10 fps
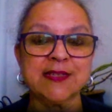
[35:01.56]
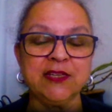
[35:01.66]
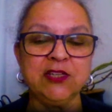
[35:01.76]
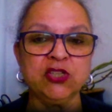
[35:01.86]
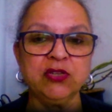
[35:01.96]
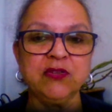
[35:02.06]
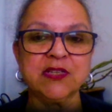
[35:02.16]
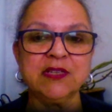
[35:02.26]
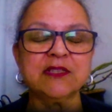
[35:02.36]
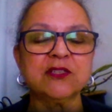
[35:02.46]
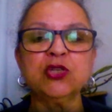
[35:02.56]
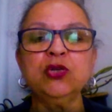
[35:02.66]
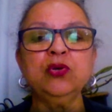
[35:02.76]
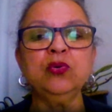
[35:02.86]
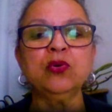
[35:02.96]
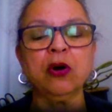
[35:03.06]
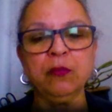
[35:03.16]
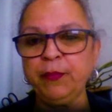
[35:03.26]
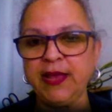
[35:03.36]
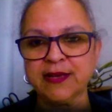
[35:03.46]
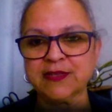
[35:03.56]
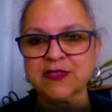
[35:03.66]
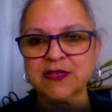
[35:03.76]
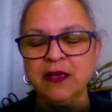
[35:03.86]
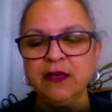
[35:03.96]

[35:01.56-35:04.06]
issues. It's too complex.